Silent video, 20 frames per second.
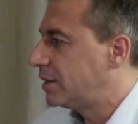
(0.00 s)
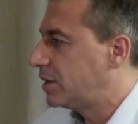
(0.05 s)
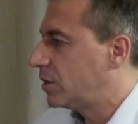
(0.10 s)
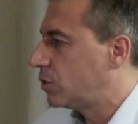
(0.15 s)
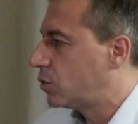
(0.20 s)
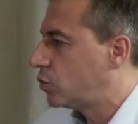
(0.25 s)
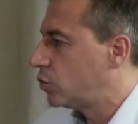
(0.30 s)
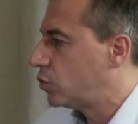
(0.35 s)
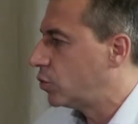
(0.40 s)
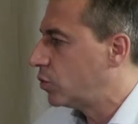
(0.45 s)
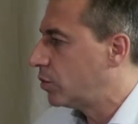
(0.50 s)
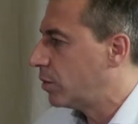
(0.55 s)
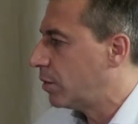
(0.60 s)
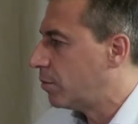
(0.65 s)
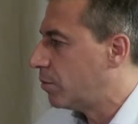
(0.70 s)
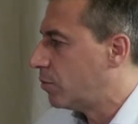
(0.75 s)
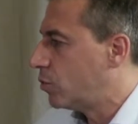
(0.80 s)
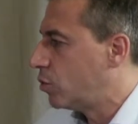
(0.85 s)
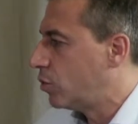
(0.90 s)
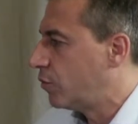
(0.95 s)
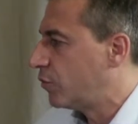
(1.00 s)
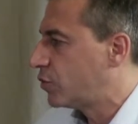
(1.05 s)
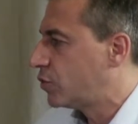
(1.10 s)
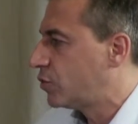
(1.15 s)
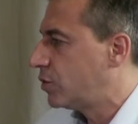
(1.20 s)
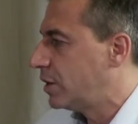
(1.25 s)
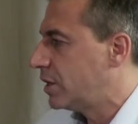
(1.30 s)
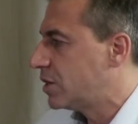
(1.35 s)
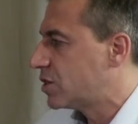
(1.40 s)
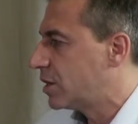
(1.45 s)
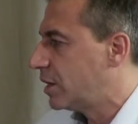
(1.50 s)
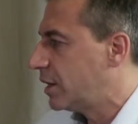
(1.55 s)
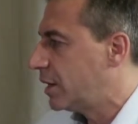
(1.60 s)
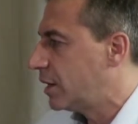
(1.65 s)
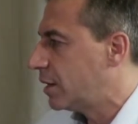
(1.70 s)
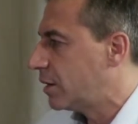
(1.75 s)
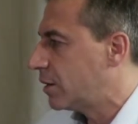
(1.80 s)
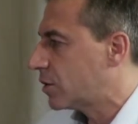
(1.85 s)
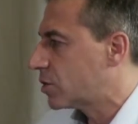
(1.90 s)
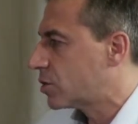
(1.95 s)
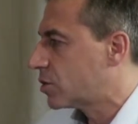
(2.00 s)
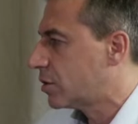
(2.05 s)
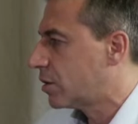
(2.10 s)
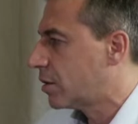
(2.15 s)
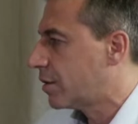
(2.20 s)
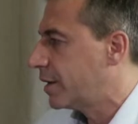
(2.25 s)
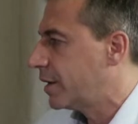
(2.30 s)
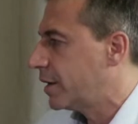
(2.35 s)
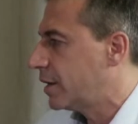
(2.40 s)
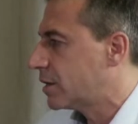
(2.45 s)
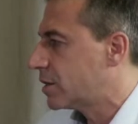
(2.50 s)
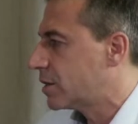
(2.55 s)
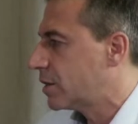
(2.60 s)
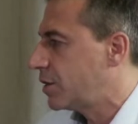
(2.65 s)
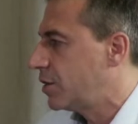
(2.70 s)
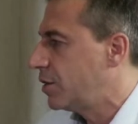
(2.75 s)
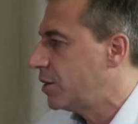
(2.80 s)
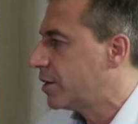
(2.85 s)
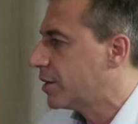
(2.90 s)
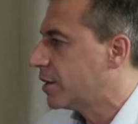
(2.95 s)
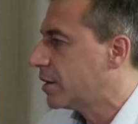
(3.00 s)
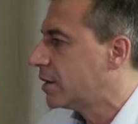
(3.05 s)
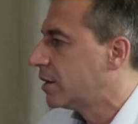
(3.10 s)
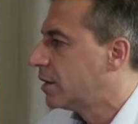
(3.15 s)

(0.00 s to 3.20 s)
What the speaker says: to move easily, is here,